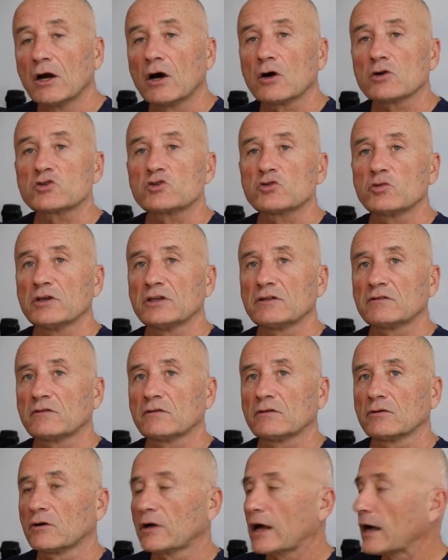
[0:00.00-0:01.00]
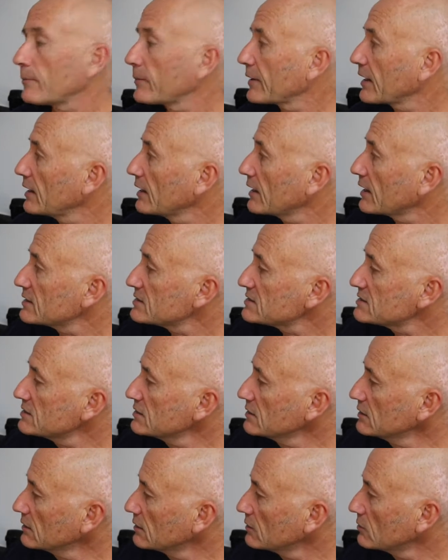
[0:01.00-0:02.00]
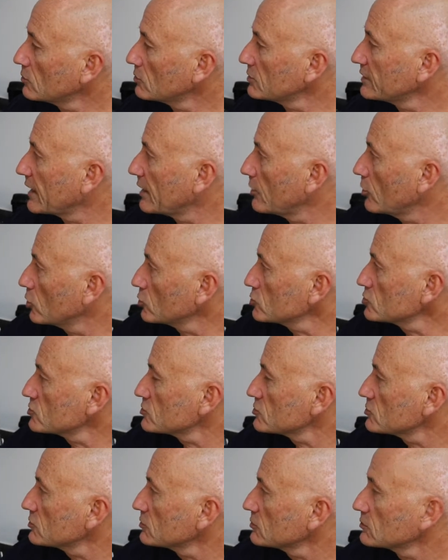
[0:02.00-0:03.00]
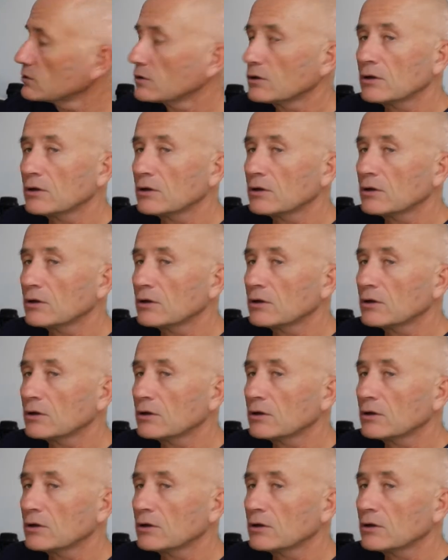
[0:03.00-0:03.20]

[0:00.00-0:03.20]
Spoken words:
The bone structure, protected by the gums.